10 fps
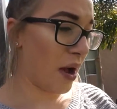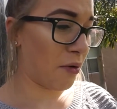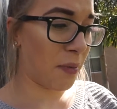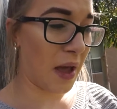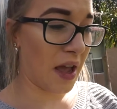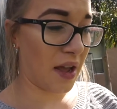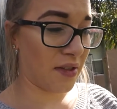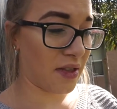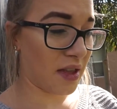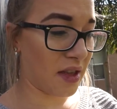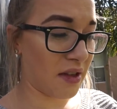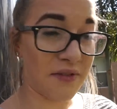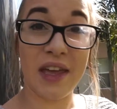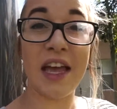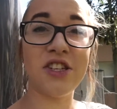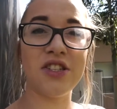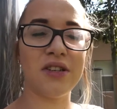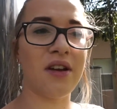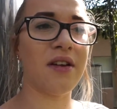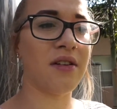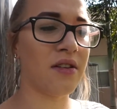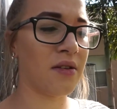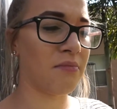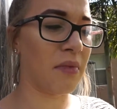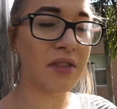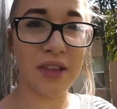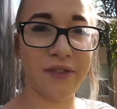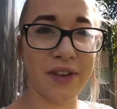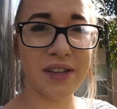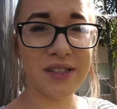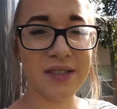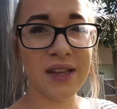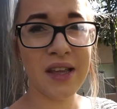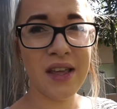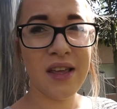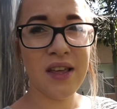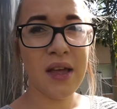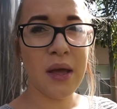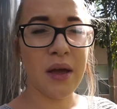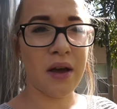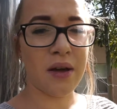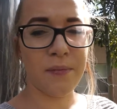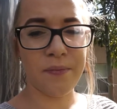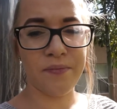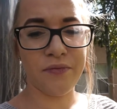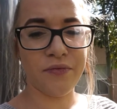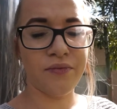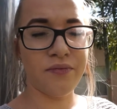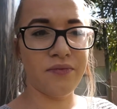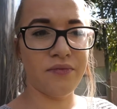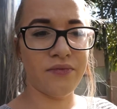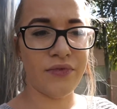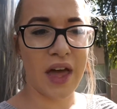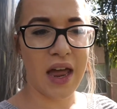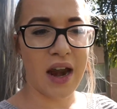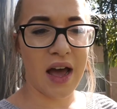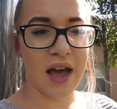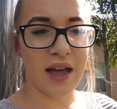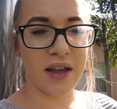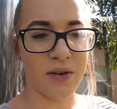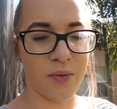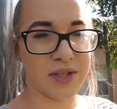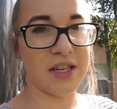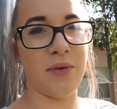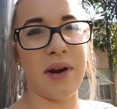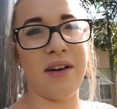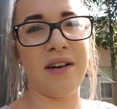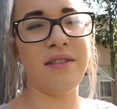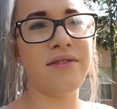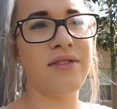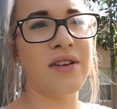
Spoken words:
I will pay the vacation monthly fees that I wasn't aware of